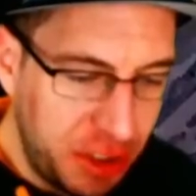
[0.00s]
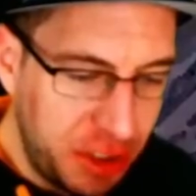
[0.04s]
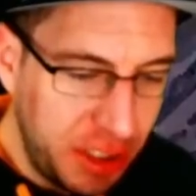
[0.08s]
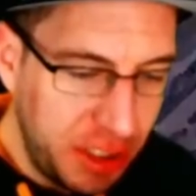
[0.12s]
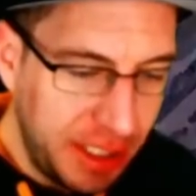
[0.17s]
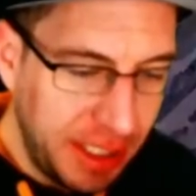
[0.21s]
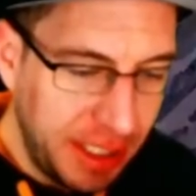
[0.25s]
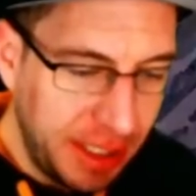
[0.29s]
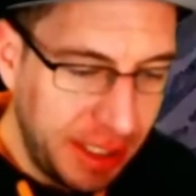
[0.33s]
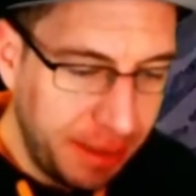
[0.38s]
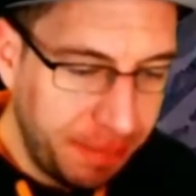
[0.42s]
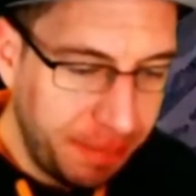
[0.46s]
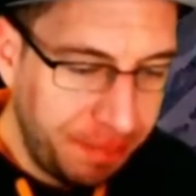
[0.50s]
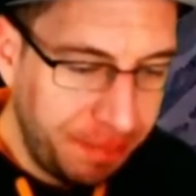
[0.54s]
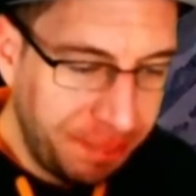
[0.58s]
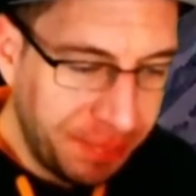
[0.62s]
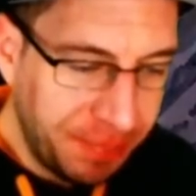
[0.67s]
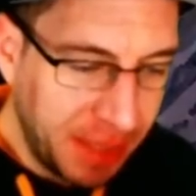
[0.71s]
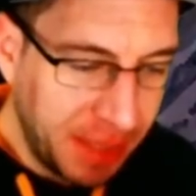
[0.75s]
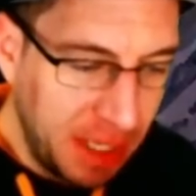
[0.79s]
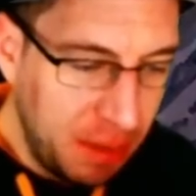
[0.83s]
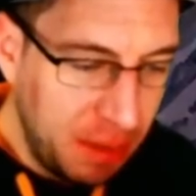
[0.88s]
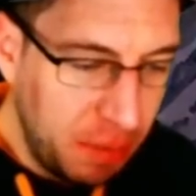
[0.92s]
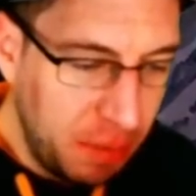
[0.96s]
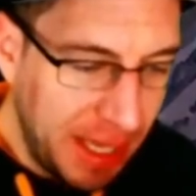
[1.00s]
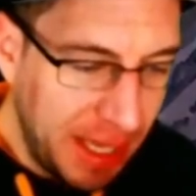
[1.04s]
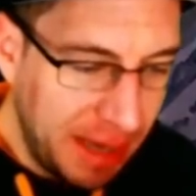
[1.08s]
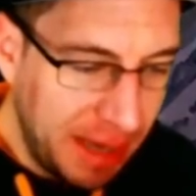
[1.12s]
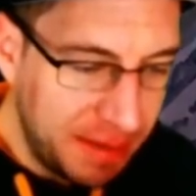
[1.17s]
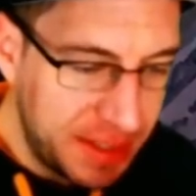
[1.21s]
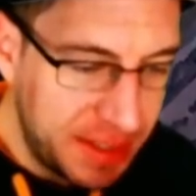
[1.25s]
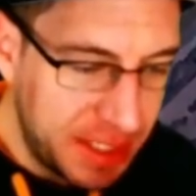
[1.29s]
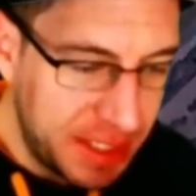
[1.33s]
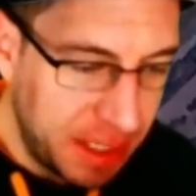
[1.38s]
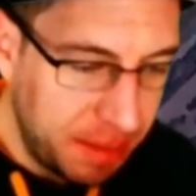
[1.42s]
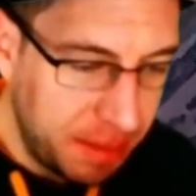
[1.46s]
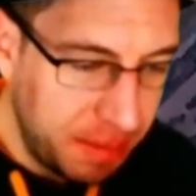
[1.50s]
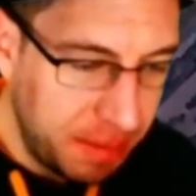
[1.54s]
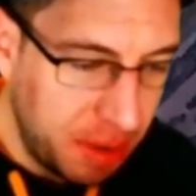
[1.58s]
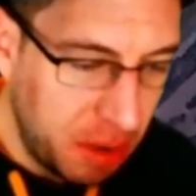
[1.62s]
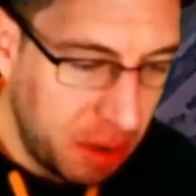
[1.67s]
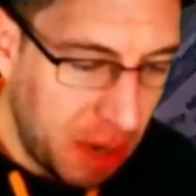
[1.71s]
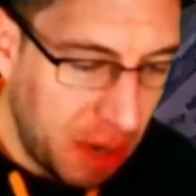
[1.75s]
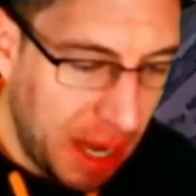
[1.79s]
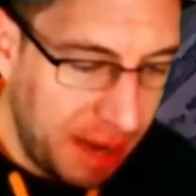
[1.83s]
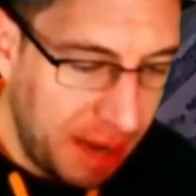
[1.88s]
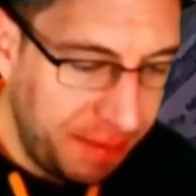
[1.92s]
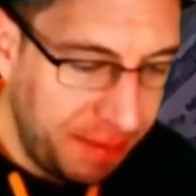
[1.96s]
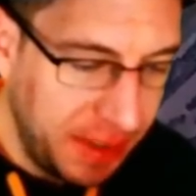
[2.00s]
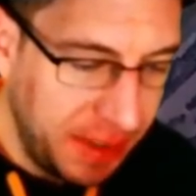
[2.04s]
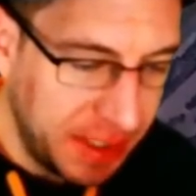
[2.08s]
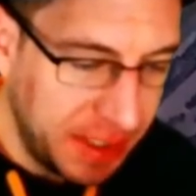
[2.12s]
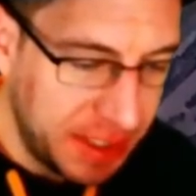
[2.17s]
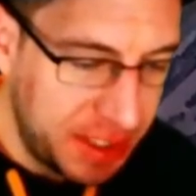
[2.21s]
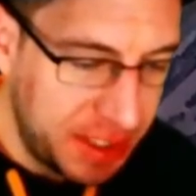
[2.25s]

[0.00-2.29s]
G. And we have Sumbo. I feel